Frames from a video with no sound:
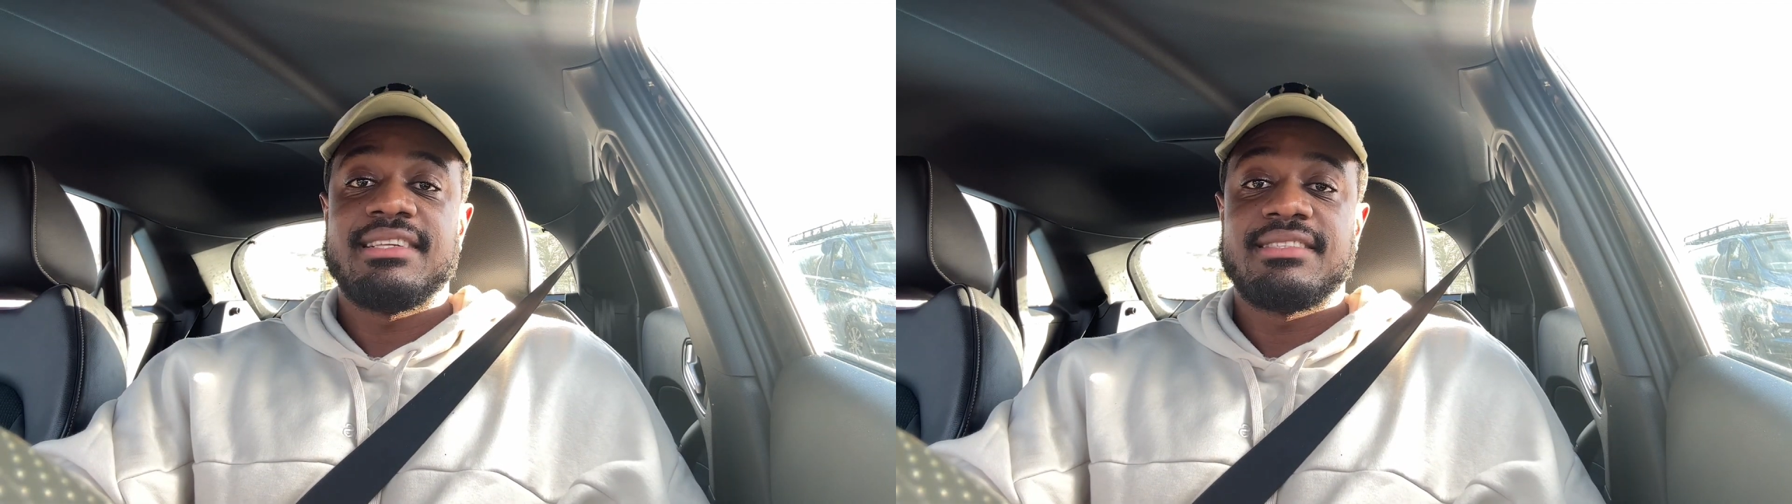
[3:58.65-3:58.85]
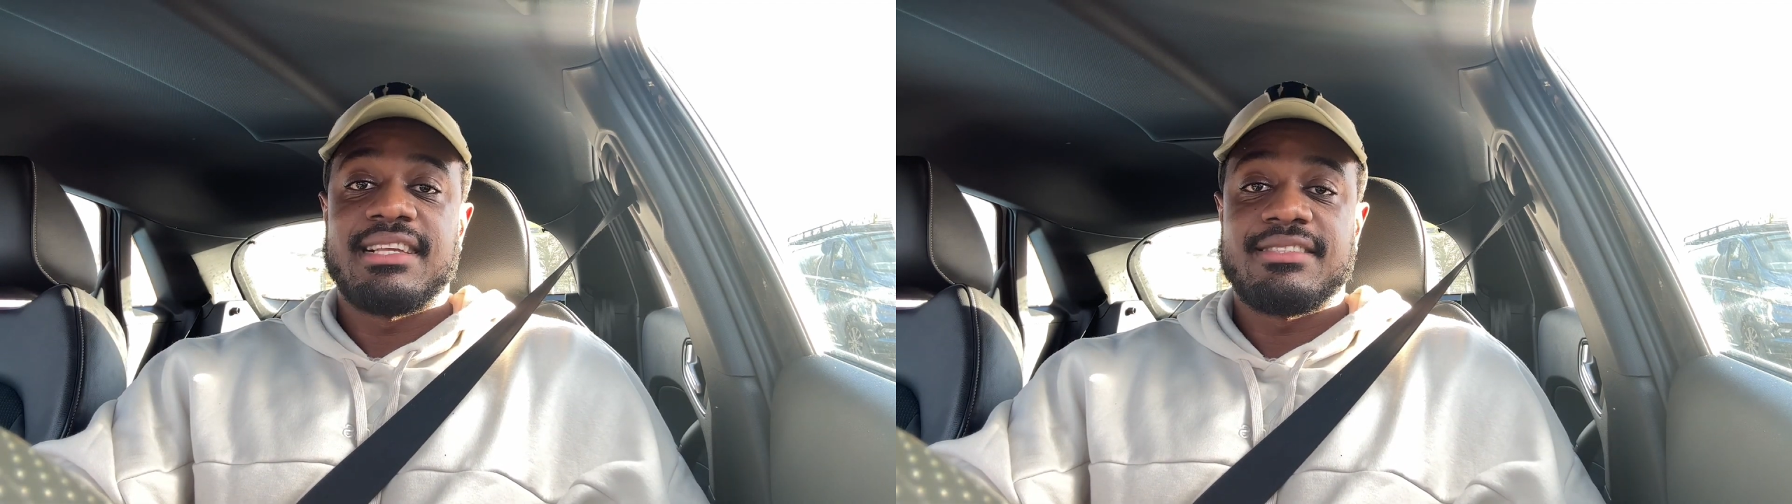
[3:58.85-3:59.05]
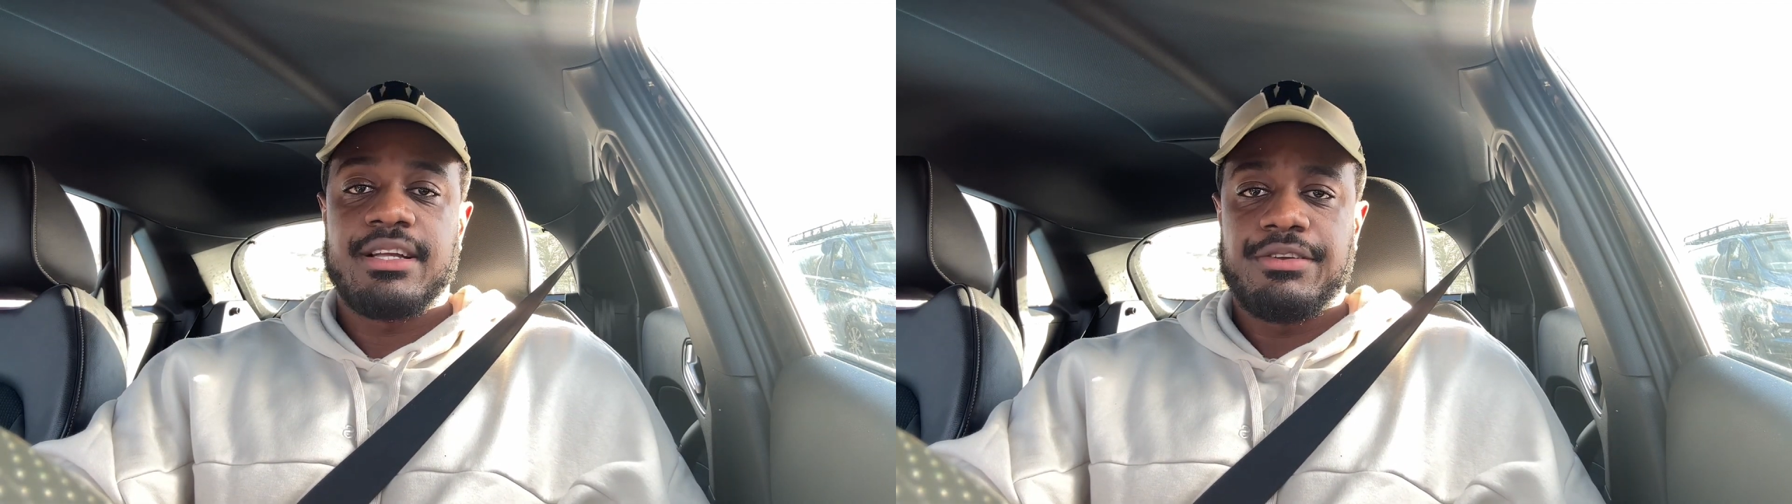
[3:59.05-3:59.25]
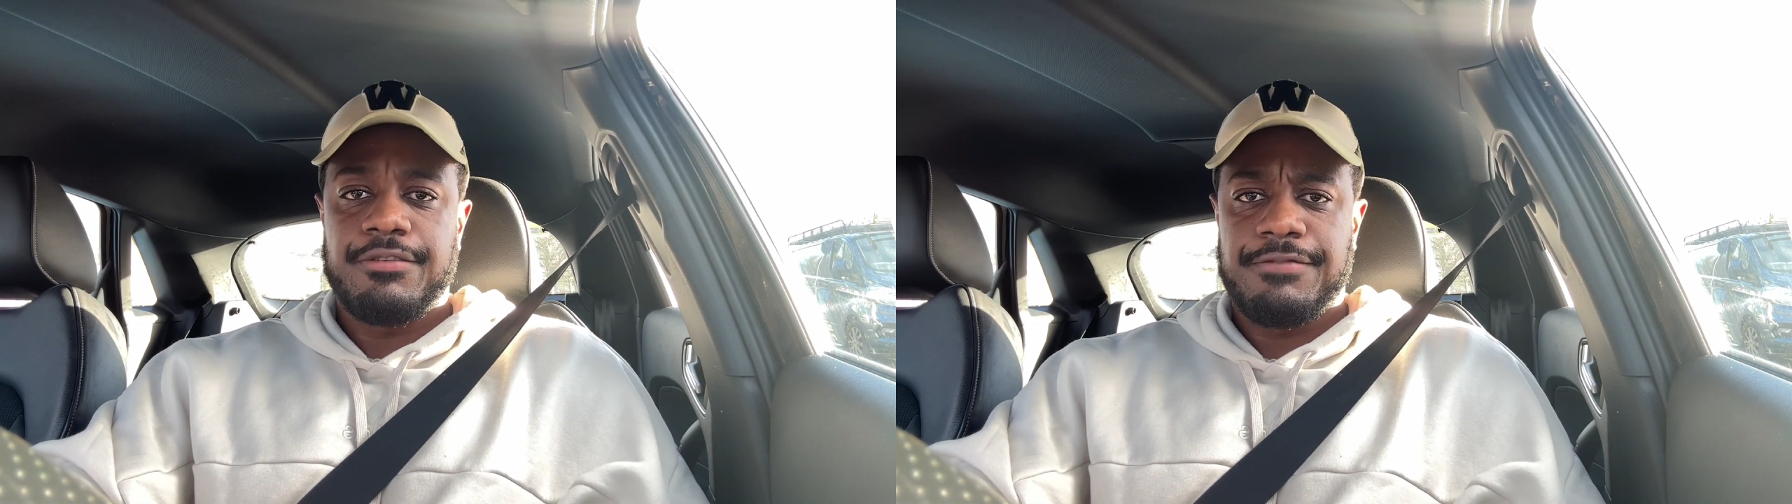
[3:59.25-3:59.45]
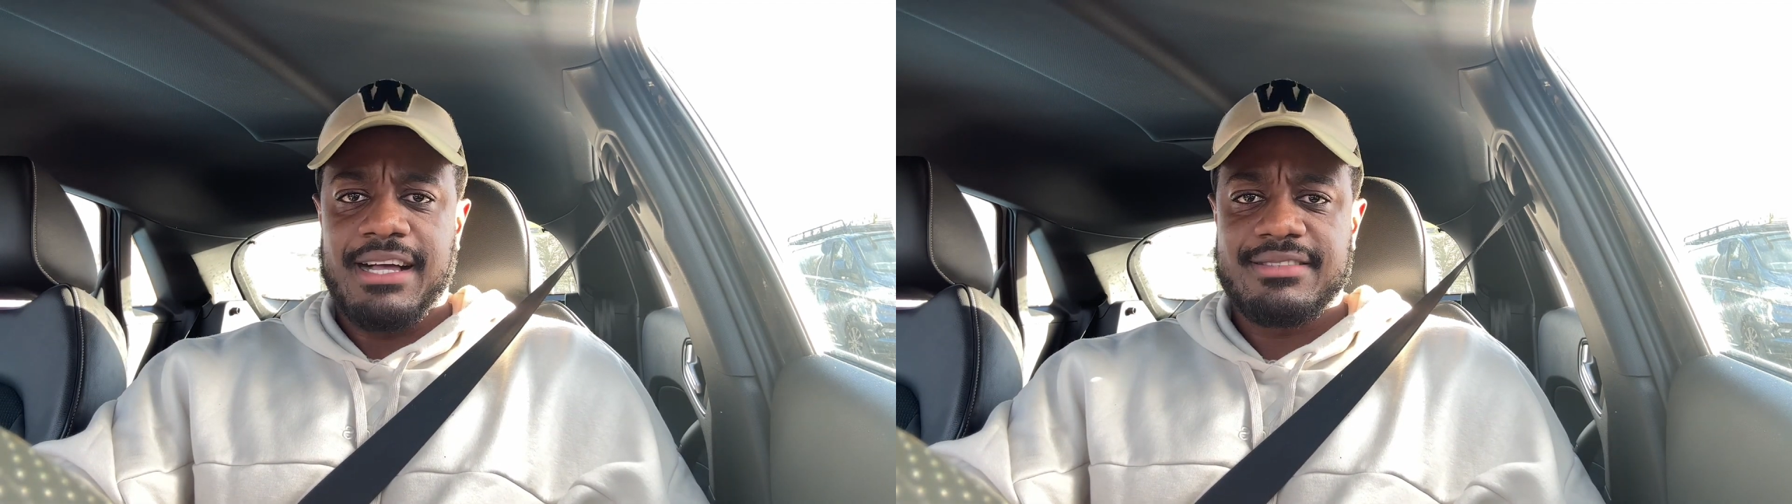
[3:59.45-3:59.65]
isn't necessarily the
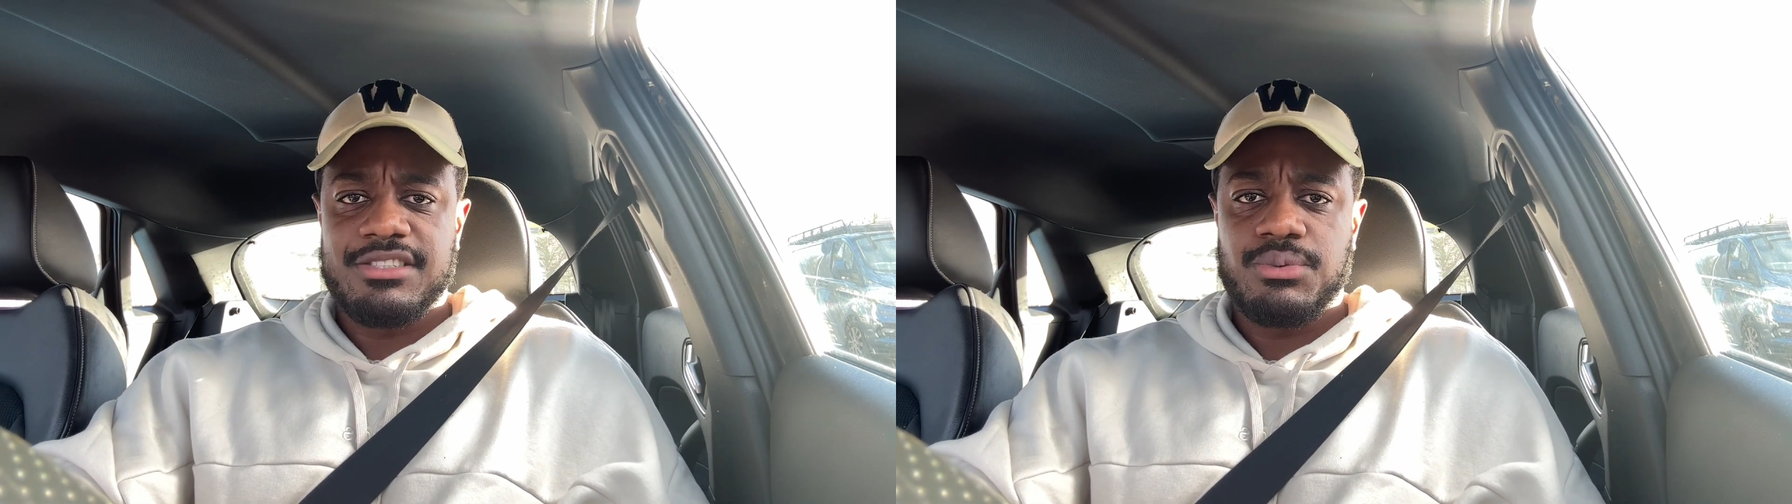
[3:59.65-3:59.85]
fastest